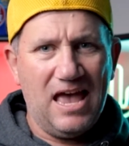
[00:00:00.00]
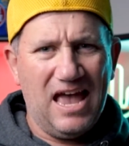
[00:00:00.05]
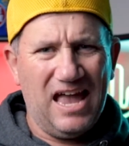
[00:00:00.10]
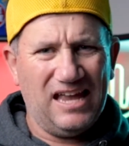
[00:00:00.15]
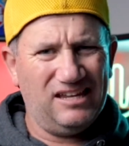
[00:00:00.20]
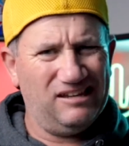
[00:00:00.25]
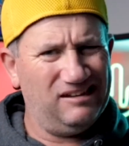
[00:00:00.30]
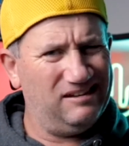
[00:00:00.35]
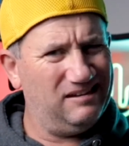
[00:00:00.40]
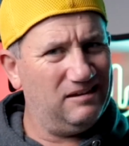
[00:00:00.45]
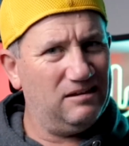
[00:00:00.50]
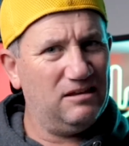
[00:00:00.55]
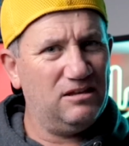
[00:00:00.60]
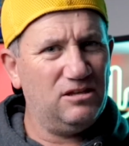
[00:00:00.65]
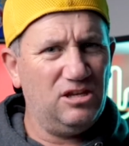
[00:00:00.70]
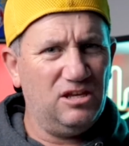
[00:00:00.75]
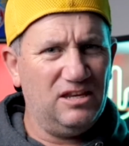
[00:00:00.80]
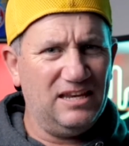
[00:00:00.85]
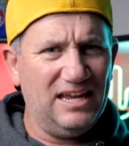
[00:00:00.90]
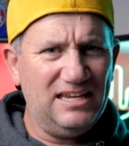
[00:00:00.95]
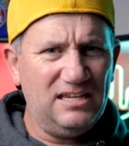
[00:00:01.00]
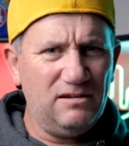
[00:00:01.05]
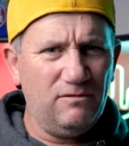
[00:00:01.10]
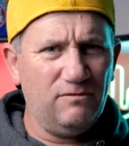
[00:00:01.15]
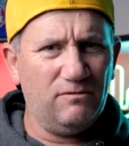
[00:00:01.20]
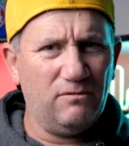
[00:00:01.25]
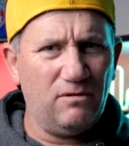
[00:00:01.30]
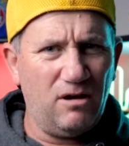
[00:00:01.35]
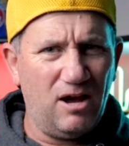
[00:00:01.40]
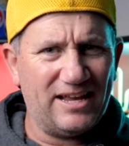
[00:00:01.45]
You need
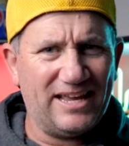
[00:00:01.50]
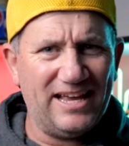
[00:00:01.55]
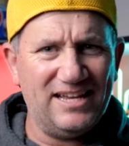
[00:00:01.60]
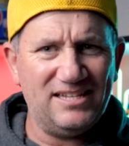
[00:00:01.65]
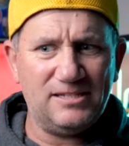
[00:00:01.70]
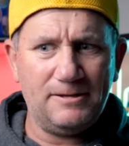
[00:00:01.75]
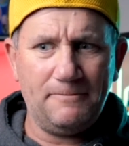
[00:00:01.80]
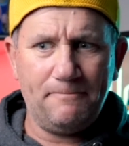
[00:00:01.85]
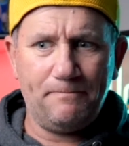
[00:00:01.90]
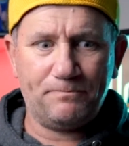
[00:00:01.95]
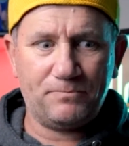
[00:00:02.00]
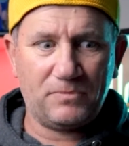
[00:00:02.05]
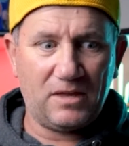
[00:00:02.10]
to, I guess,